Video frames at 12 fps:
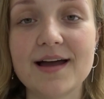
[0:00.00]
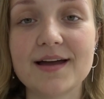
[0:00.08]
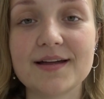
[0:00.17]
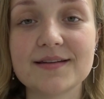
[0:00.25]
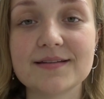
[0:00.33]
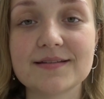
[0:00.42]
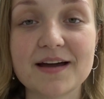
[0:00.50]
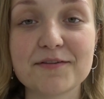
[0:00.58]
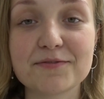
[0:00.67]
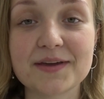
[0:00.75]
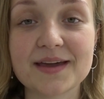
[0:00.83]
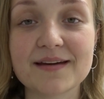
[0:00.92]
and I
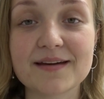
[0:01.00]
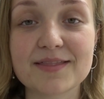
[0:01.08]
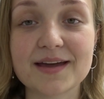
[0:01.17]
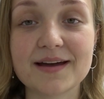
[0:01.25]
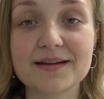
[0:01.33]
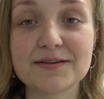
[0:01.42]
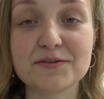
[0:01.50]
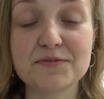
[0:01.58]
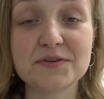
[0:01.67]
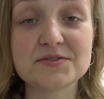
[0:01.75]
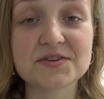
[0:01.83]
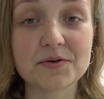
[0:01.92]
think that
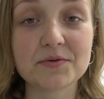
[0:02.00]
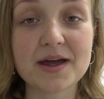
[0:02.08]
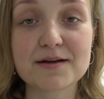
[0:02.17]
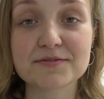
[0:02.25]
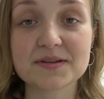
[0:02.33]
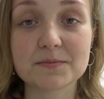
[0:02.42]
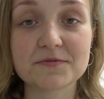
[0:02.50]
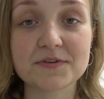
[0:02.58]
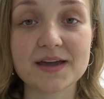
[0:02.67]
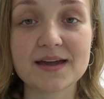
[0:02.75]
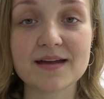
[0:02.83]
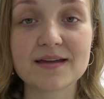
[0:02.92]
if you don't have
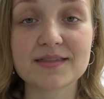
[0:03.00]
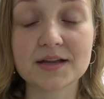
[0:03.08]
something